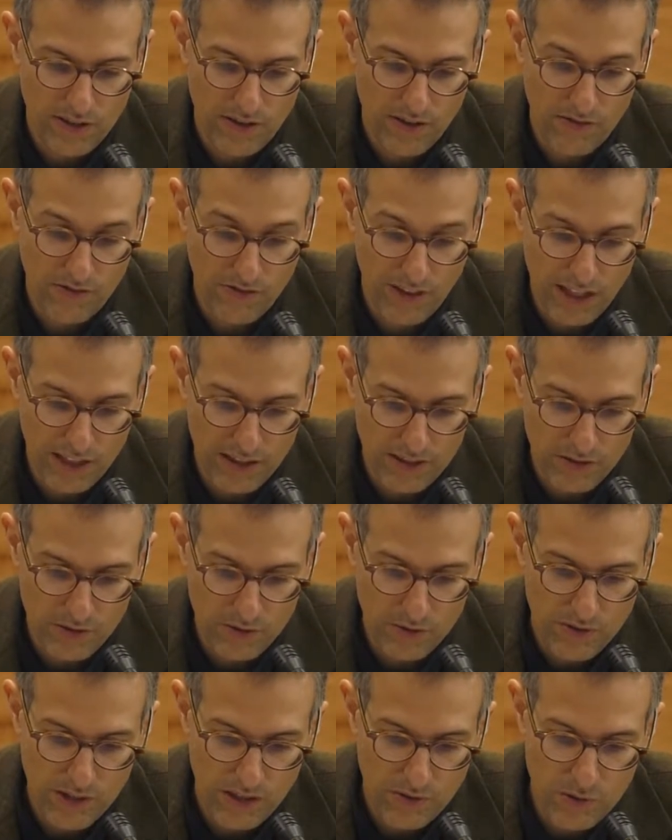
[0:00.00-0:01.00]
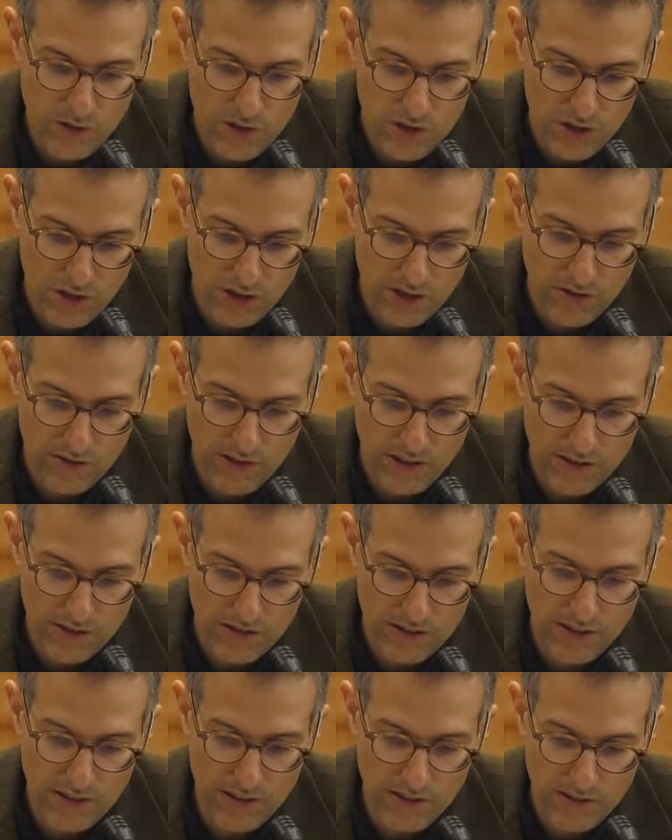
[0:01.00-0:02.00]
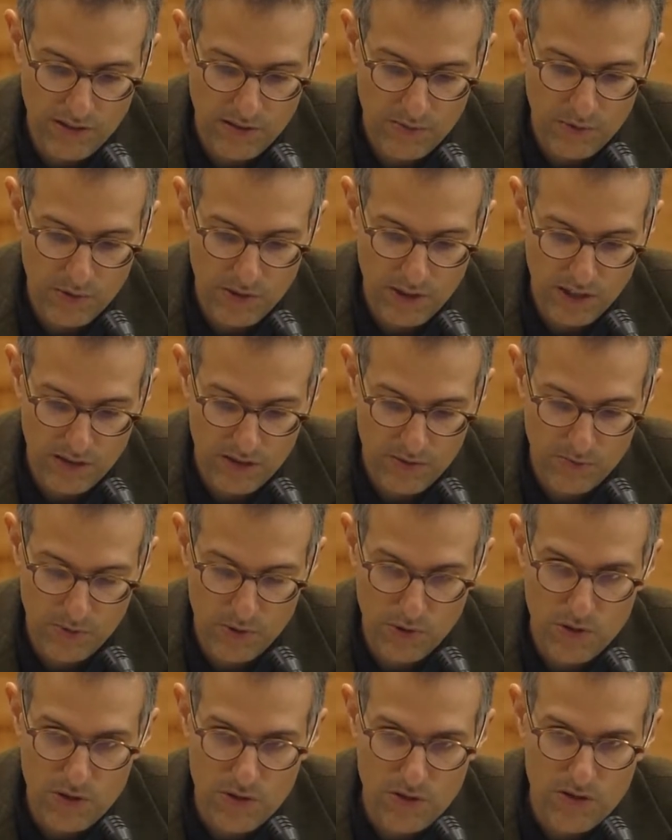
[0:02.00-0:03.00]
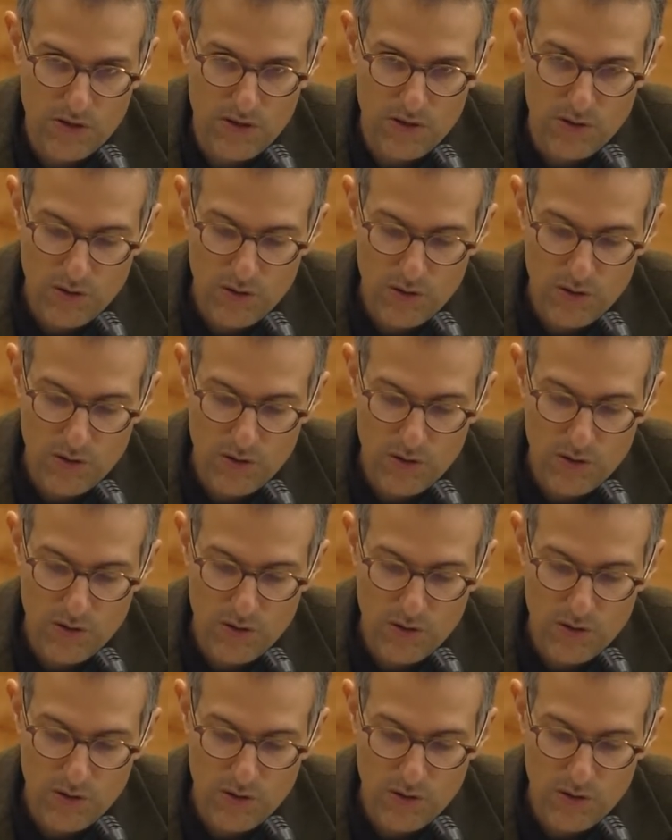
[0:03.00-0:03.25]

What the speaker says: the value that was generated in the production process.